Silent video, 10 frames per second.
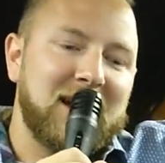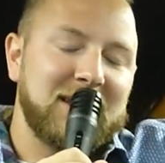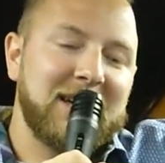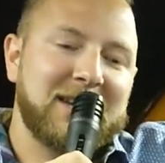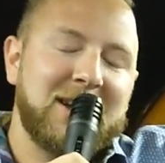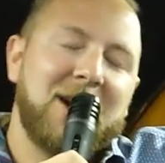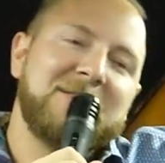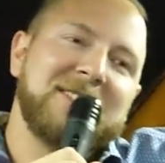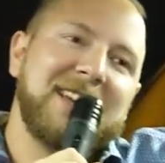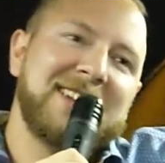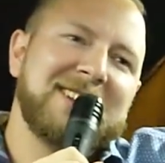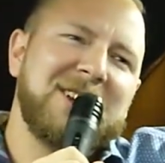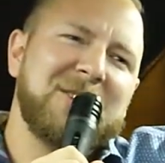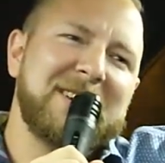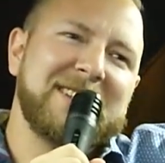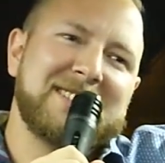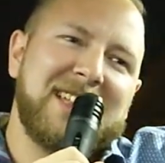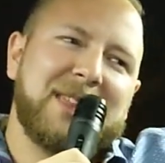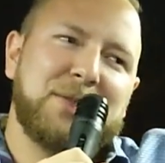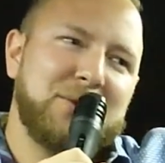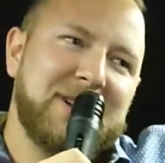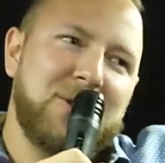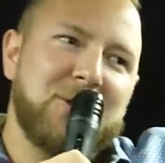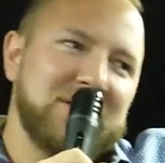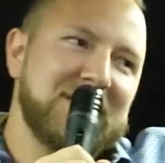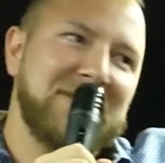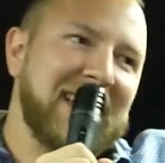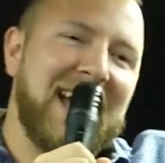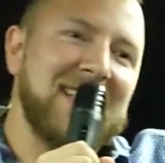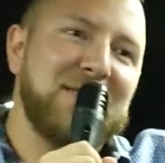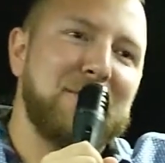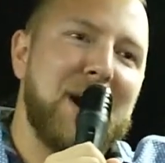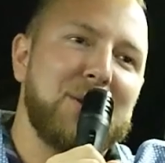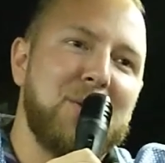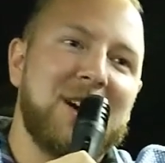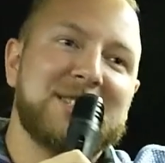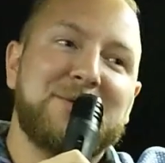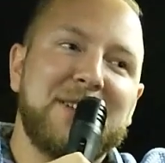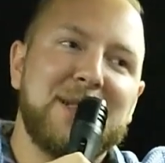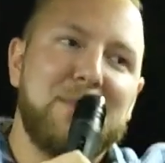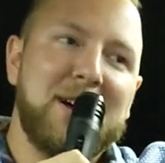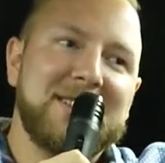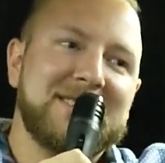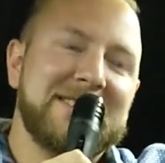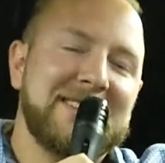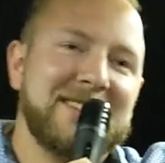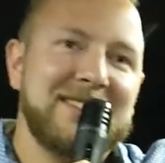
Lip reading: On like an unrelated note, it's like 3/4 of a gallon of mouthwash to feel a buzz.